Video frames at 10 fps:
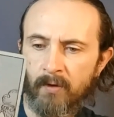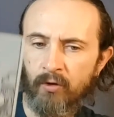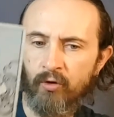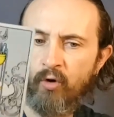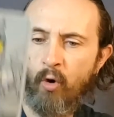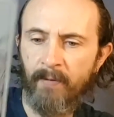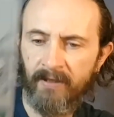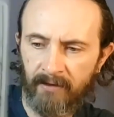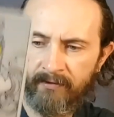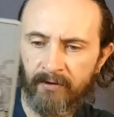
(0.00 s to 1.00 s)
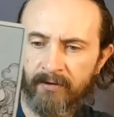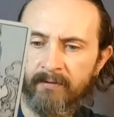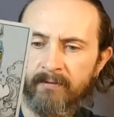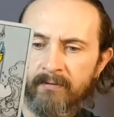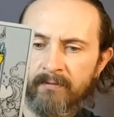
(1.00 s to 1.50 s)
You're hoping that
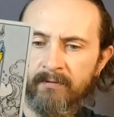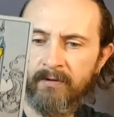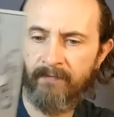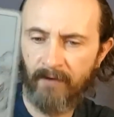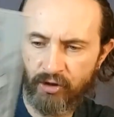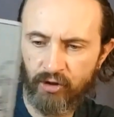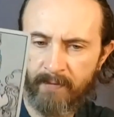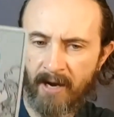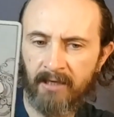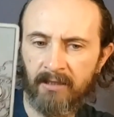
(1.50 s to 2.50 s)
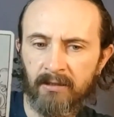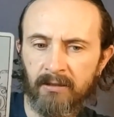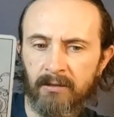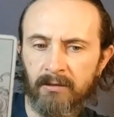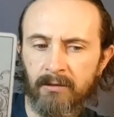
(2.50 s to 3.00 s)
they've got your back,
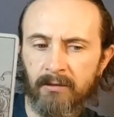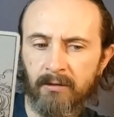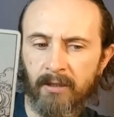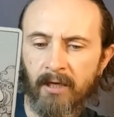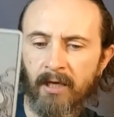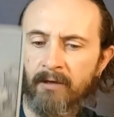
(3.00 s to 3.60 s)
okay?